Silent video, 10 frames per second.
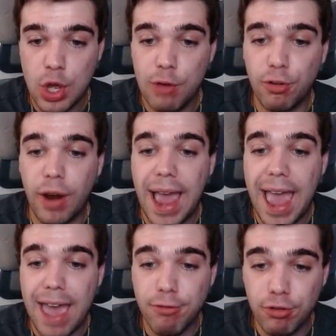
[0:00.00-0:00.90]
for
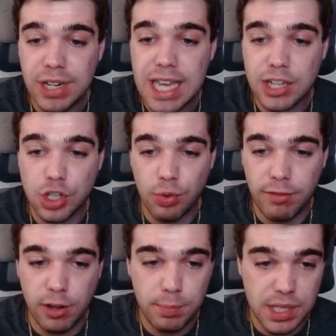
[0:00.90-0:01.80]
every
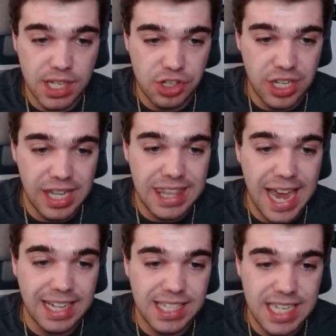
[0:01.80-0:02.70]
derivative position that
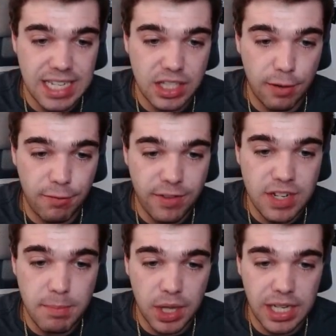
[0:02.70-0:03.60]
exceeds the 50
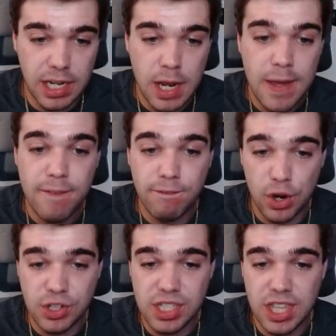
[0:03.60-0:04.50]
million
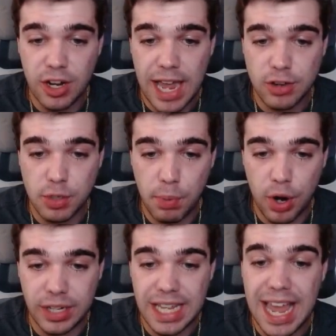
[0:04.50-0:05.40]
versus their counterparty,